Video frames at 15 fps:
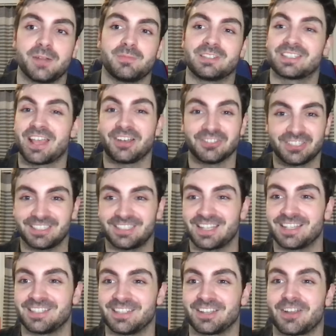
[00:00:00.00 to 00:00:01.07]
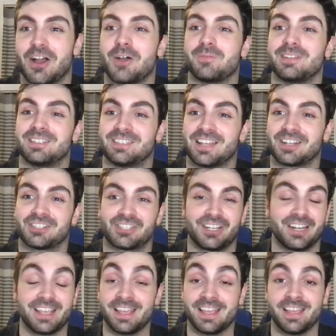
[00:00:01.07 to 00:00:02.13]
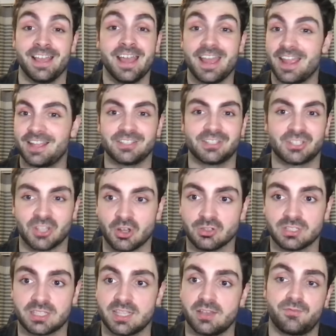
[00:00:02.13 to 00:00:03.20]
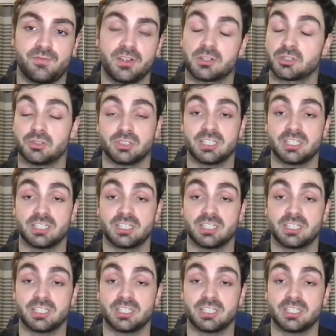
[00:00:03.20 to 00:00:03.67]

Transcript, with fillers: as Kelsey says in the comments section, he insults the officials.